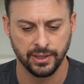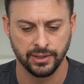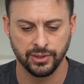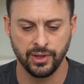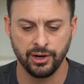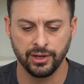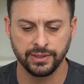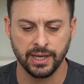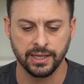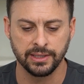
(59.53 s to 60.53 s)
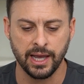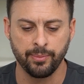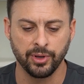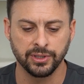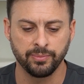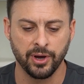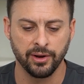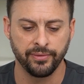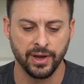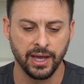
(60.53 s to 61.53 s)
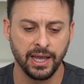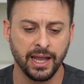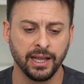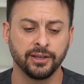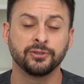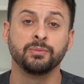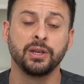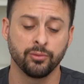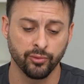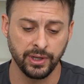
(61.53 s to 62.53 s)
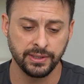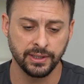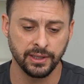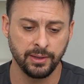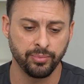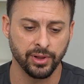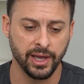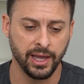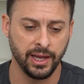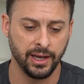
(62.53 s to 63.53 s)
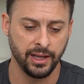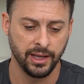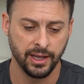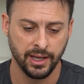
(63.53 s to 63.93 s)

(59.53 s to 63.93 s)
So there it is. I can tap on Spotify and it gives me recently played